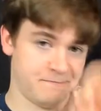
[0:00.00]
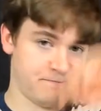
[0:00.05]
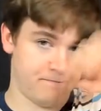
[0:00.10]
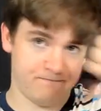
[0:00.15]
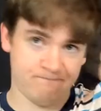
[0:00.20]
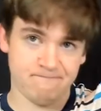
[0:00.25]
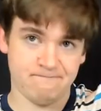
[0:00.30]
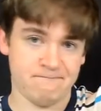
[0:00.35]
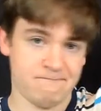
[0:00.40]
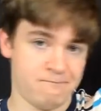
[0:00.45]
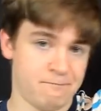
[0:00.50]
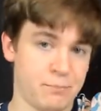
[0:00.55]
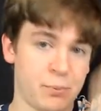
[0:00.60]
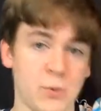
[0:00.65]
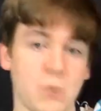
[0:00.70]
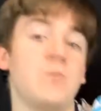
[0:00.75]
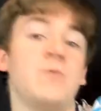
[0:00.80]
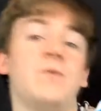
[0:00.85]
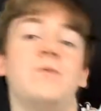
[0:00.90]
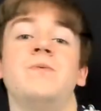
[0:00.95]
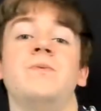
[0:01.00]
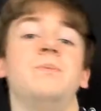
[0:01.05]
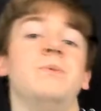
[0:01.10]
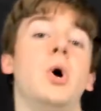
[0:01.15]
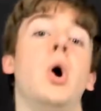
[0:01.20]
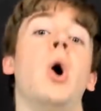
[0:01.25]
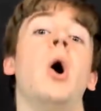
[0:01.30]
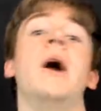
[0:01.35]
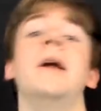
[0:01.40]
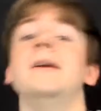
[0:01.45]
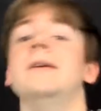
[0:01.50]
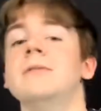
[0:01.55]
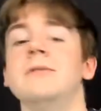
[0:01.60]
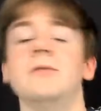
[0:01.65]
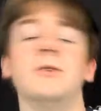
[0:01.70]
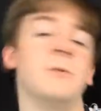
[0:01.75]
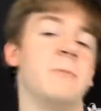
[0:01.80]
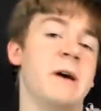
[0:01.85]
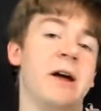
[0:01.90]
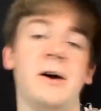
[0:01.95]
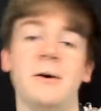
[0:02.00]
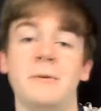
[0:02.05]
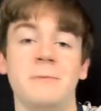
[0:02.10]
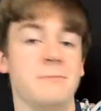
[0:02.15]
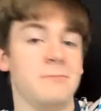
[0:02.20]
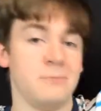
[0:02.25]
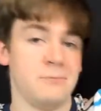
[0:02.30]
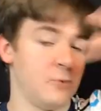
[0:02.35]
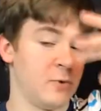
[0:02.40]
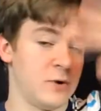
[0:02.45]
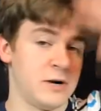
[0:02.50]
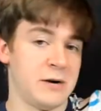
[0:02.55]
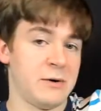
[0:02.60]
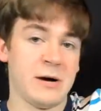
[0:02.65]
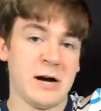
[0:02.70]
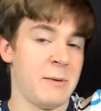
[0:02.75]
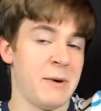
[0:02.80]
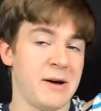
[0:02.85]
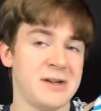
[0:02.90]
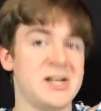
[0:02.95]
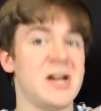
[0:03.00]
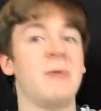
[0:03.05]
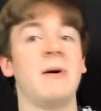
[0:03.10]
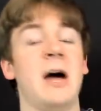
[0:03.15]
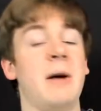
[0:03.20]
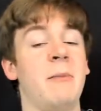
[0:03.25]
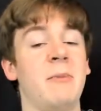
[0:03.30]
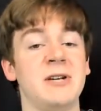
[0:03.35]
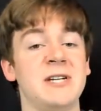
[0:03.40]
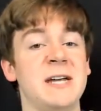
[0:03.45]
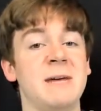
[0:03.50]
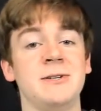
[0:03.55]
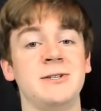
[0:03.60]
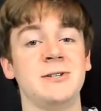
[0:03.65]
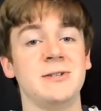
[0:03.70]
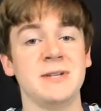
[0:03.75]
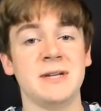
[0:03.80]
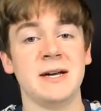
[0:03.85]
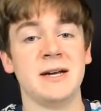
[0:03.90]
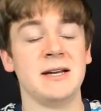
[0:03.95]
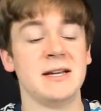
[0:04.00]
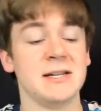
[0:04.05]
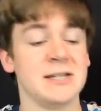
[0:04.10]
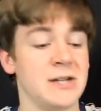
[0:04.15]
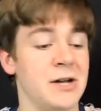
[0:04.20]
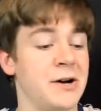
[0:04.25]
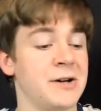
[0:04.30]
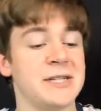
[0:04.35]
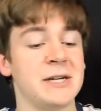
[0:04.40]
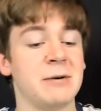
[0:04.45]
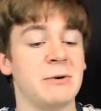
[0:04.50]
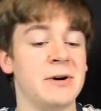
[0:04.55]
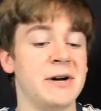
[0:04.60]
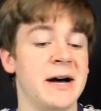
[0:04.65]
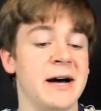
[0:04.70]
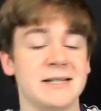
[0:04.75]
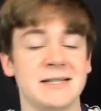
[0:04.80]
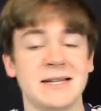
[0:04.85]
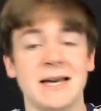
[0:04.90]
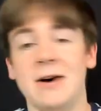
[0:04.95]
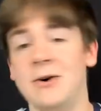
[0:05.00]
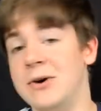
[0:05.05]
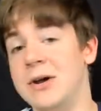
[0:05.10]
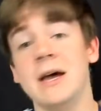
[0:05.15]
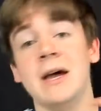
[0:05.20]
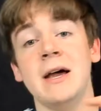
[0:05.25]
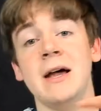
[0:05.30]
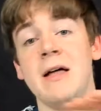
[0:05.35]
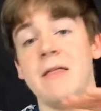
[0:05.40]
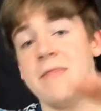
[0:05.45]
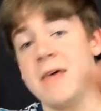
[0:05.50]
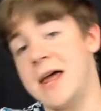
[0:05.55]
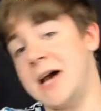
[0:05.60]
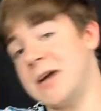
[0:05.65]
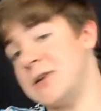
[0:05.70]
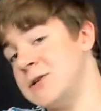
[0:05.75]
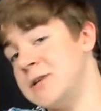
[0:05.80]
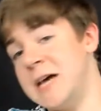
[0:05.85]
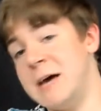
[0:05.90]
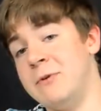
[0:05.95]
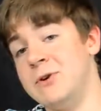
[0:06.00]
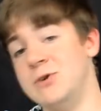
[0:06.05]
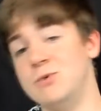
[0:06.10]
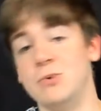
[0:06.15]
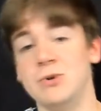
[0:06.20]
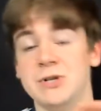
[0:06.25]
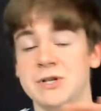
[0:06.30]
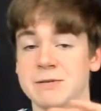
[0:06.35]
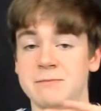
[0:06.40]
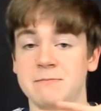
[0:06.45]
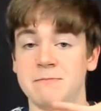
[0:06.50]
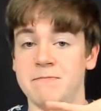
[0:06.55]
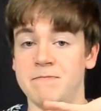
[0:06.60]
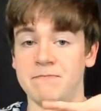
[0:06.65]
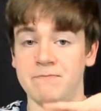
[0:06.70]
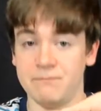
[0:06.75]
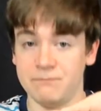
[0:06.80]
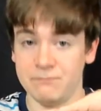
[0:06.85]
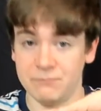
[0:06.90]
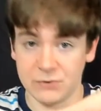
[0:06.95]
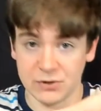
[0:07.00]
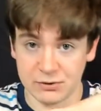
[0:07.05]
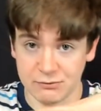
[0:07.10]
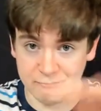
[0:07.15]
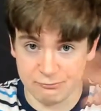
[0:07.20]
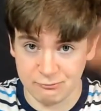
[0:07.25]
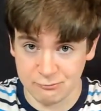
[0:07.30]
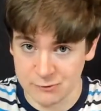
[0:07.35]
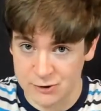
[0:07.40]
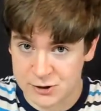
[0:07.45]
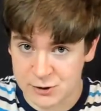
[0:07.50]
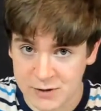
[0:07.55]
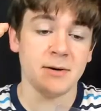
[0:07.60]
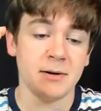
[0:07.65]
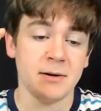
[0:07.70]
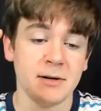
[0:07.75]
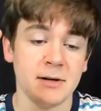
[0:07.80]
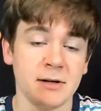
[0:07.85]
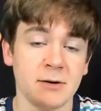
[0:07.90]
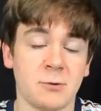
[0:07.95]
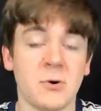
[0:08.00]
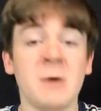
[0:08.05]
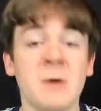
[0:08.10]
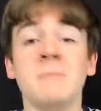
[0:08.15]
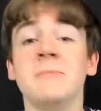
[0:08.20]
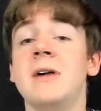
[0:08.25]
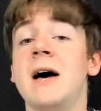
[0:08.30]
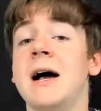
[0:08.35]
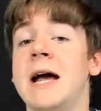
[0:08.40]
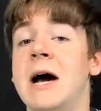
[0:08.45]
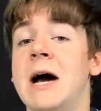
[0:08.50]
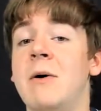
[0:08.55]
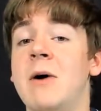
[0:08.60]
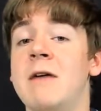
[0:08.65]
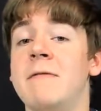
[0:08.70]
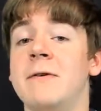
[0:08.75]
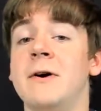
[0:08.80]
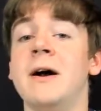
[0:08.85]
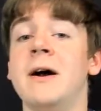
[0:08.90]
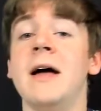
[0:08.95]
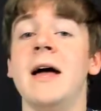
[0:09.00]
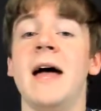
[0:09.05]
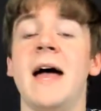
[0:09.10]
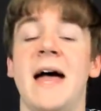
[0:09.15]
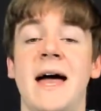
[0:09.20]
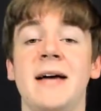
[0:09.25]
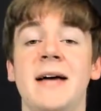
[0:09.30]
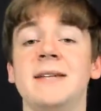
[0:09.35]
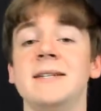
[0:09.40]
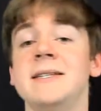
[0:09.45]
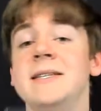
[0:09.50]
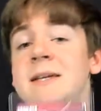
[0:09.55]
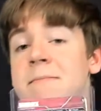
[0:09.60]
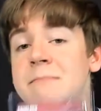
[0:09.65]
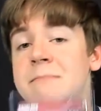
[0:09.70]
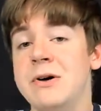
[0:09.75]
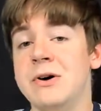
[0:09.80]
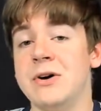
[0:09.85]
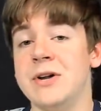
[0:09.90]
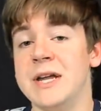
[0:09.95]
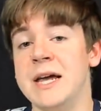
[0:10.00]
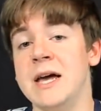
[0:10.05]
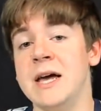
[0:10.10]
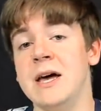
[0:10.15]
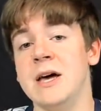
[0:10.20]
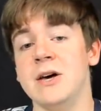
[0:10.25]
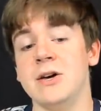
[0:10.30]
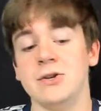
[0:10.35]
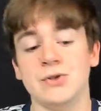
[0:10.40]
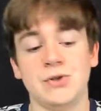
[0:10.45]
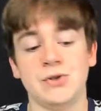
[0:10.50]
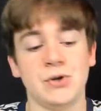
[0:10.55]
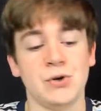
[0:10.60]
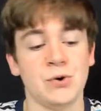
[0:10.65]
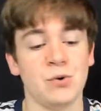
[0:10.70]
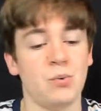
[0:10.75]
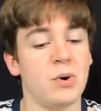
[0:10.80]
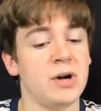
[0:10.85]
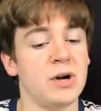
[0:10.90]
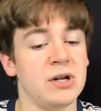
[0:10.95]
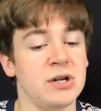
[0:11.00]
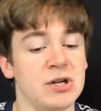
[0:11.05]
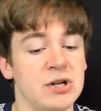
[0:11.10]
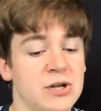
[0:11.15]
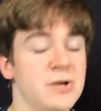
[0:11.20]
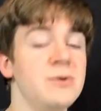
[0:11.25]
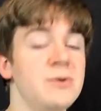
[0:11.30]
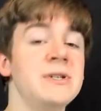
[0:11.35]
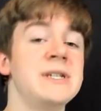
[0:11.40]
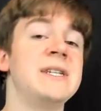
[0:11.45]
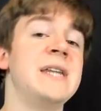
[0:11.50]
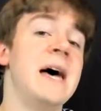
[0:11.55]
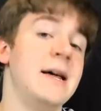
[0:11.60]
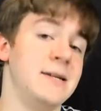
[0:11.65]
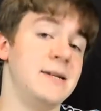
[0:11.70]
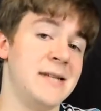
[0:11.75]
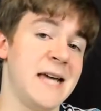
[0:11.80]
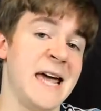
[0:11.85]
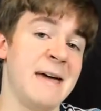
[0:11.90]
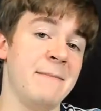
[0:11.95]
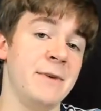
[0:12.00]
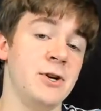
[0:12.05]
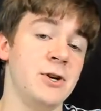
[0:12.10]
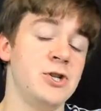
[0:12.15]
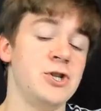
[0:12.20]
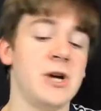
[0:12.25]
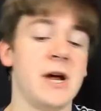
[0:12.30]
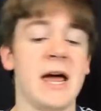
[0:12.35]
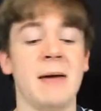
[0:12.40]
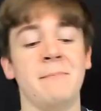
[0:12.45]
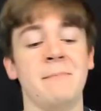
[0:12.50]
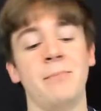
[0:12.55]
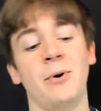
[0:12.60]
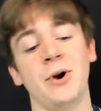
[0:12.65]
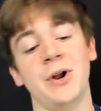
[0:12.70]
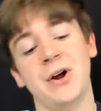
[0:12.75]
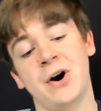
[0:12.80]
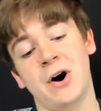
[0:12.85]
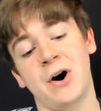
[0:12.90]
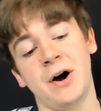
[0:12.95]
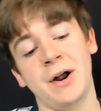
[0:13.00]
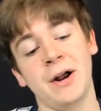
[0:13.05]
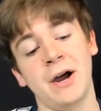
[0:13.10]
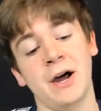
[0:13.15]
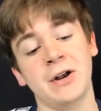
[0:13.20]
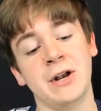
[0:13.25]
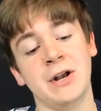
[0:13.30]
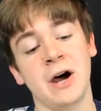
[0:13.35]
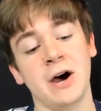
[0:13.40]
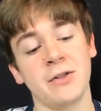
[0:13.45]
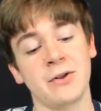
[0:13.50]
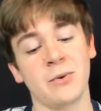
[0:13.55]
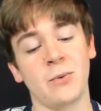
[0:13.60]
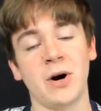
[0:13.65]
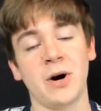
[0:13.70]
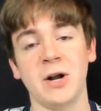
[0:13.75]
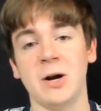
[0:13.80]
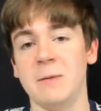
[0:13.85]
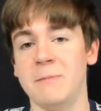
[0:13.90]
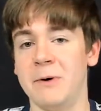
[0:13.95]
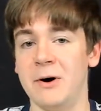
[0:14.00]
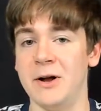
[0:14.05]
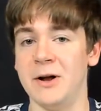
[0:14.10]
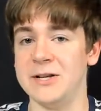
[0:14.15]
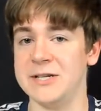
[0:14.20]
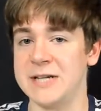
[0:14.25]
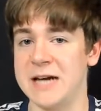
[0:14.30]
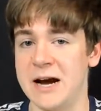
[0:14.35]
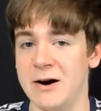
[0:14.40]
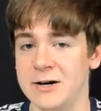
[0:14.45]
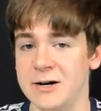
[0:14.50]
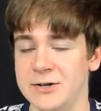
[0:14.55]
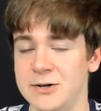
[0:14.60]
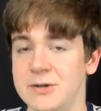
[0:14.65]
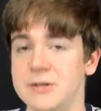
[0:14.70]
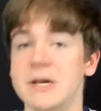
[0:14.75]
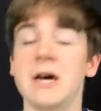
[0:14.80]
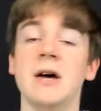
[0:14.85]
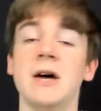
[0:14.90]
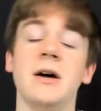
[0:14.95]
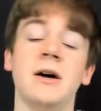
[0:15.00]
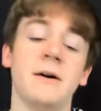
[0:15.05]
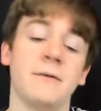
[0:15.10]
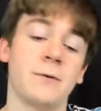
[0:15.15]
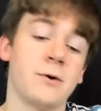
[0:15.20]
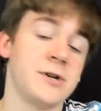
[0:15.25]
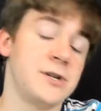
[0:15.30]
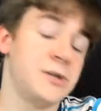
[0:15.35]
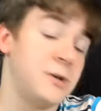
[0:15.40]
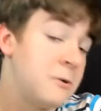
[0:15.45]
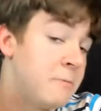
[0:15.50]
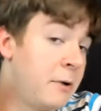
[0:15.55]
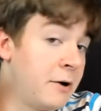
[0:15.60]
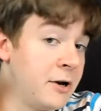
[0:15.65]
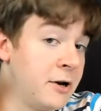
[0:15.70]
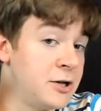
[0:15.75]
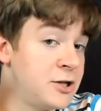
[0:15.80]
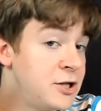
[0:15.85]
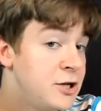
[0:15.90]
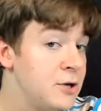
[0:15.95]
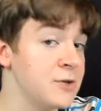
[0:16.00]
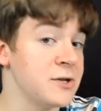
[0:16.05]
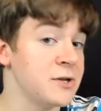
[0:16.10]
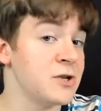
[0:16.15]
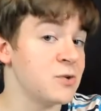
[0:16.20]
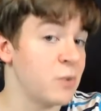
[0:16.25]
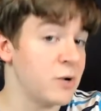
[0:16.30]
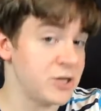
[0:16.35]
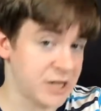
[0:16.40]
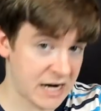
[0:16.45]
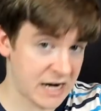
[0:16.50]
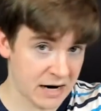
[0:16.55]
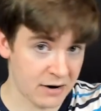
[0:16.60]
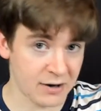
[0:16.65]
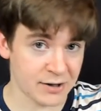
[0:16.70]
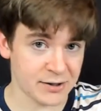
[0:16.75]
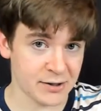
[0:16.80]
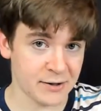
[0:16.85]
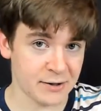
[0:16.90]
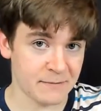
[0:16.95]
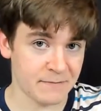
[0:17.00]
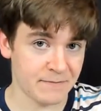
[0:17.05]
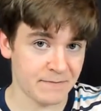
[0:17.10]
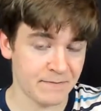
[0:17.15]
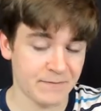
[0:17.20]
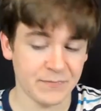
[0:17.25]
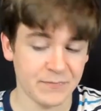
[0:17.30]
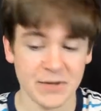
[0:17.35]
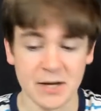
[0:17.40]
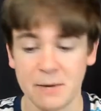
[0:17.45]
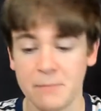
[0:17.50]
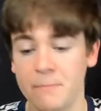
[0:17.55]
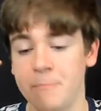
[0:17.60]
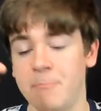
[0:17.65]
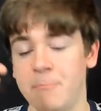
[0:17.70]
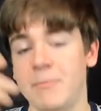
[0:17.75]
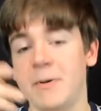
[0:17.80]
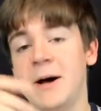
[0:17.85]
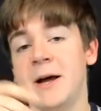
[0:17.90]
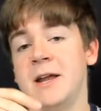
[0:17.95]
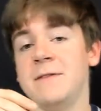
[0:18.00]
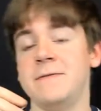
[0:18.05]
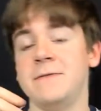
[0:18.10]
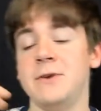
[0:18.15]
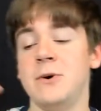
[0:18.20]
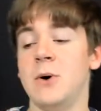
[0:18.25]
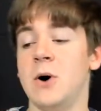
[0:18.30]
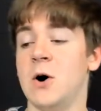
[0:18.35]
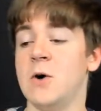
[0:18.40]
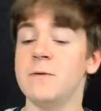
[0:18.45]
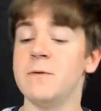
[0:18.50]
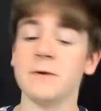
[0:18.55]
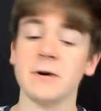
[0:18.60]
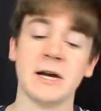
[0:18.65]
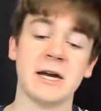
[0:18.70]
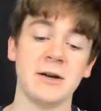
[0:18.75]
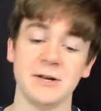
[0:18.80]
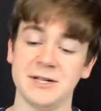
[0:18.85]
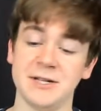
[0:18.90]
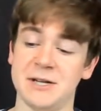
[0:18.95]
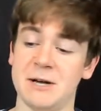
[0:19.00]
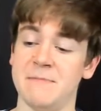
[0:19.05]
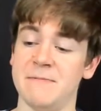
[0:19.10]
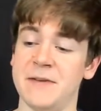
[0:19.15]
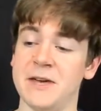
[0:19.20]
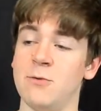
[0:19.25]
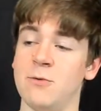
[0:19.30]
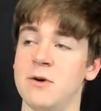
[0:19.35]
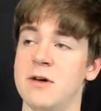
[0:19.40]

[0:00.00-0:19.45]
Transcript: poof, gone. No matter how much damage you did, as long as they were knocked out, that extra damage would just do nothing. Grimlock, however, has the ability to use that damage and put it on another one of your opponent's characters. Of course, your opponent chooses which character, but if you overkill something with